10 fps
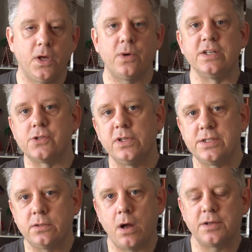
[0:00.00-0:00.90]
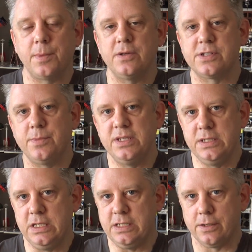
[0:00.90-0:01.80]
All right, so let's talk about some of the
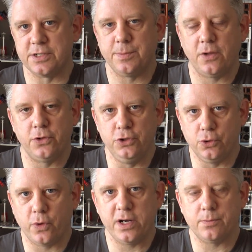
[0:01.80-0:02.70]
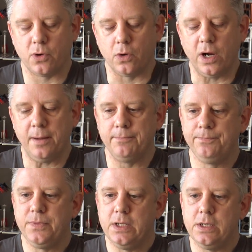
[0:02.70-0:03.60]
details about the new credit program.
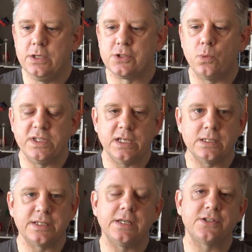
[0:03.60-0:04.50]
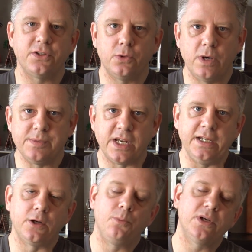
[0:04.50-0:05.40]
So what Tesla says on their
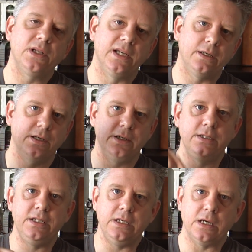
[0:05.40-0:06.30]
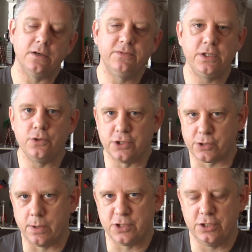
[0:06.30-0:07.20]
website, and I'll put a link in the video
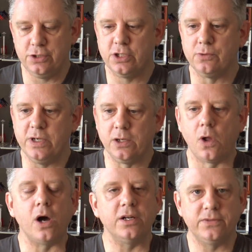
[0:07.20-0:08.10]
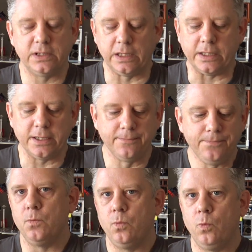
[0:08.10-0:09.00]
description, you can read along if you'd like.
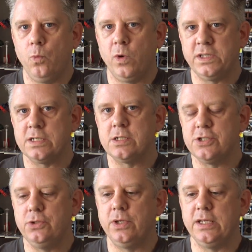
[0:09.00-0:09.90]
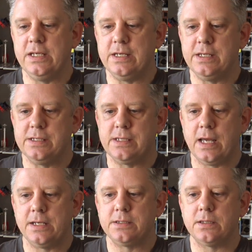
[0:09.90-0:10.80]
What Tesla's doing is
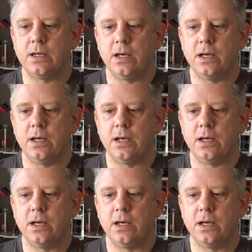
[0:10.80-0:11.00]
that